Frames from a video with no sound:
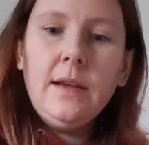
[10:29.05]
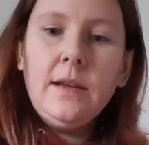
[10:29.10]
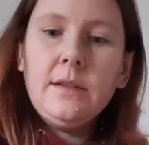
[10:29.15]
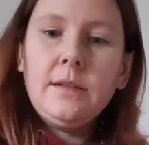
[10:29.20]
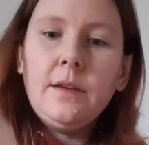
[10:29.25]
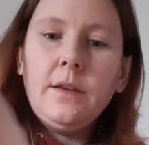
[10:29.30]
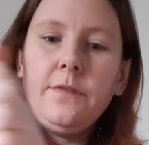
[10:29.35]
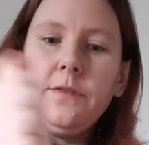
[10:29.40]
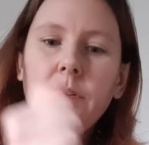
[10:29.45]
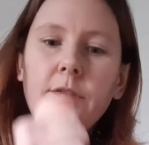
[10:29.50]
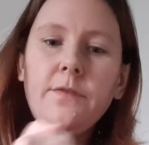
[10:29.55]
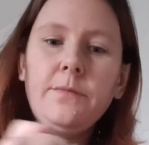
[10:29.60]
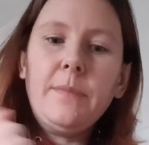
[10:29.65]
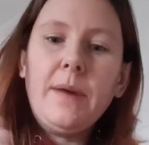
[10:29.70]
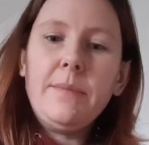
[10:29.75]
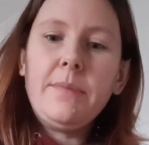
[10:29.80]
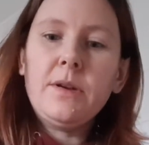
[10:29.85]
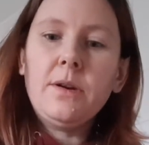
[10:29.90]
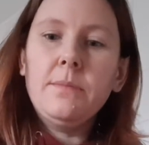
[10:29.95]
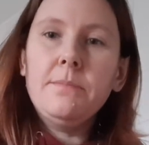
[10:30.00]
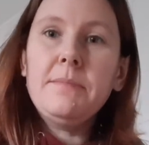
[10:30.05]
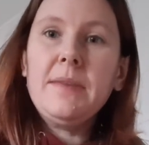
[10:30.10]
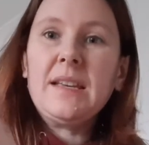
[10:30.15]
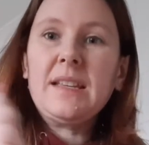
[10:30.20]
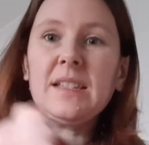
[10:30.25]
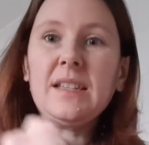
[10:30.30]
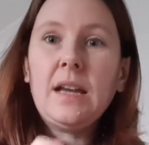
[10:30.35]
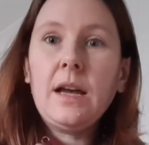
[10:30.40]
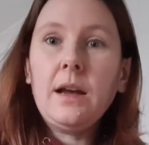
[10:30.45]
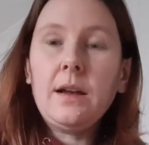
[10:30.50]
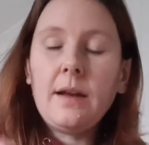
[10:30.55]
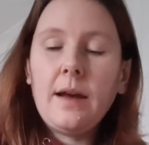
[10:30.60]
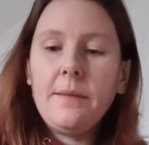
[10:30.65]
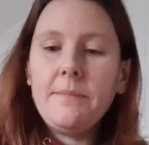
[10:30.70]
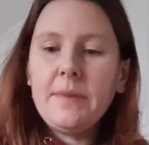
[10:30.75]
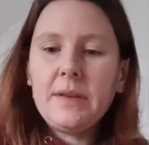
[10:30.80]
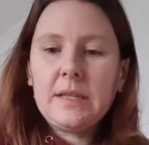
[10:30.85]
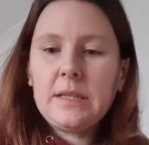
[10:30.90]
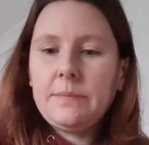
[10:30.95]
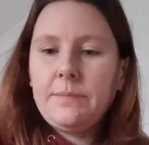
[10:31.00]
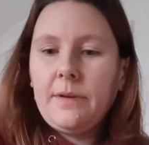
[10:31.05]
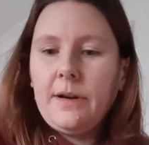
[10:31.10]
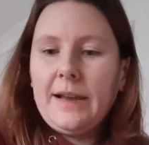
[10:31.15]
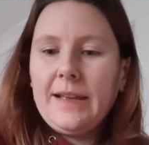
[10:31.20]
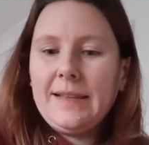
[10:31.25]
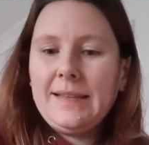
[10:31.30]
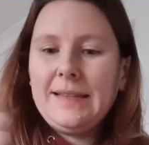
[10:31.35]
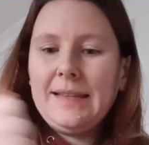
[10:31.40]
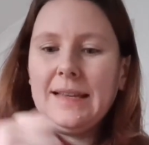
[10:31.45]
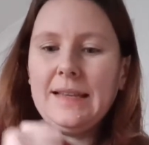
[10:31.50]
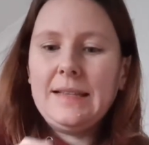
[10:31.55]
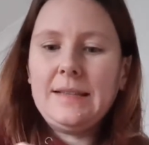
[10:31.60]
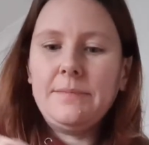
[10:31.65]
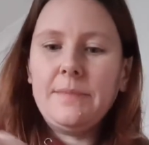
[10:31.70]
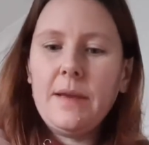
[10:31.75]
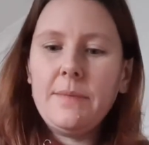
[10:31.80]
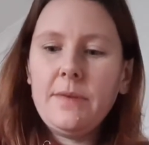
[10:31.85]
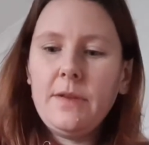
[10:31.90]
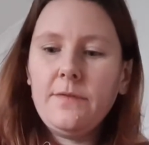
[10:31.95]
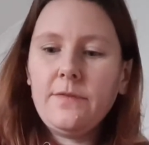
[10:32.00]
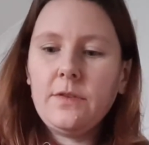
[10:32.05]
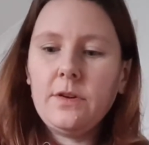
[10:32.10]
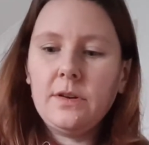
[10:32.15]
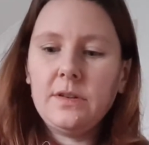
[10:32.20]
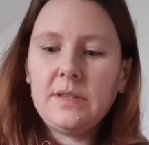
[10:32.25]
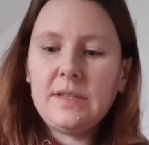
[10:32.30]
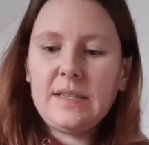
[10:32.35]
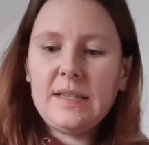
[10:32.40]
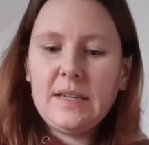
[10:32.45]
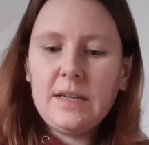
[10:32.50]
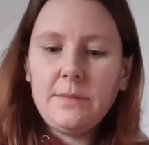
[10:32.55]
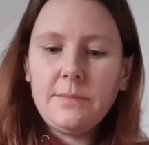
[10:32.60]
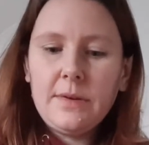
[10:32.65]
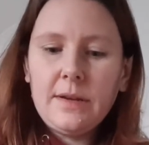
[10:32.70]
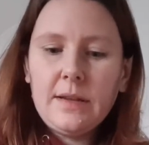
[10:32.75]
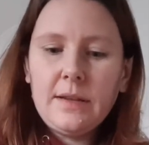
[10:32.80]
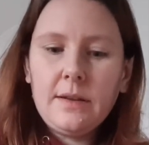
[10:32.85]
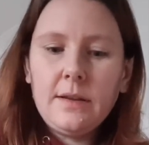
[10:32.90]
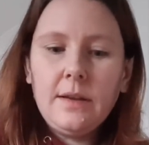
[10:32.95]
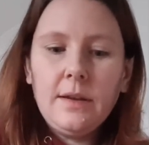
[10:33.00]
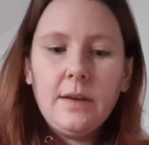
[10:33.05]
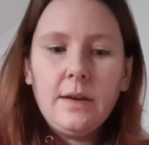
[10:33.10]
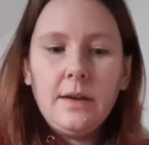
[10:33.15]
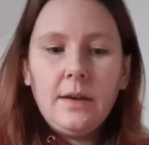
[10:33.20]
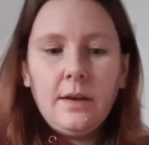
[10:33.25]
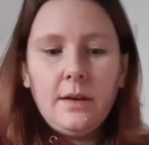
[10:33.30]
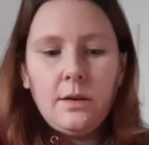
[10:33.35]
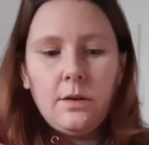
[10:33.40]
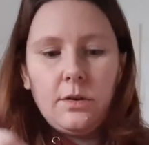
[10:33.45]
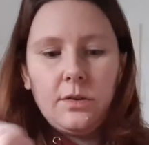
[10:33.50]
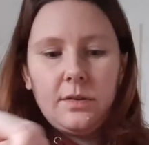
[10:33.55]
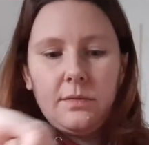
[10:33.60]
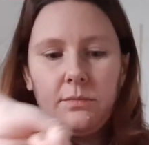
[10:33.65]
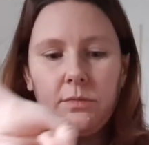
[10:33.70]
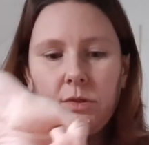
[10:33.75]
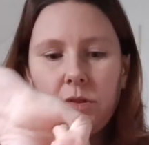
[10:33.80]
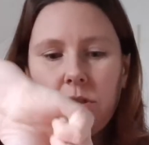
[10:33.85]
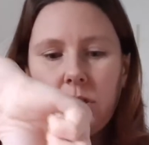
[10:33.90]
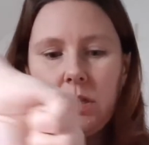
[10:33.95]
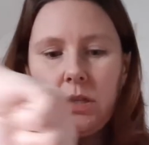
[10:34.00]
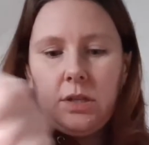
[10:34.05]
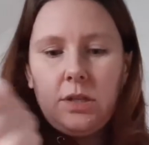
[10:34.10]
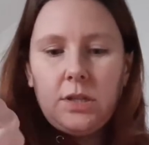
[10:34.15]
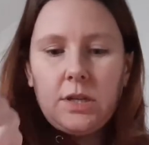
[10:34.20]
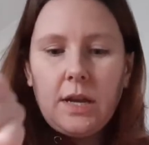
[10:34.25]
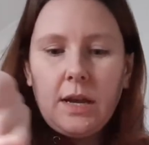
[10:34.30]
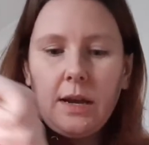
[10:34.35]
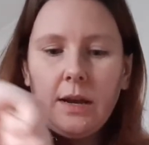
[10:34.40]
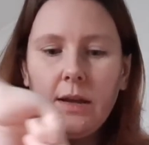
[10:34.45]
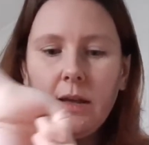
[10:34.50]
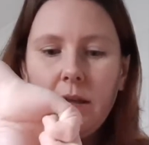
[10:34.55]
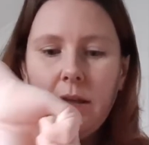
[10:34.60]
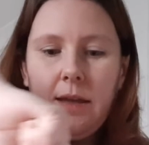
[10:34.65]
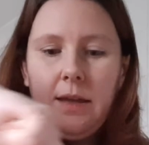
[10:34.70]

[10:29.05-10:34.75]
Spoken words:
So if you've maybe got mixed spices, maybe you've got cinnamon or some ginger,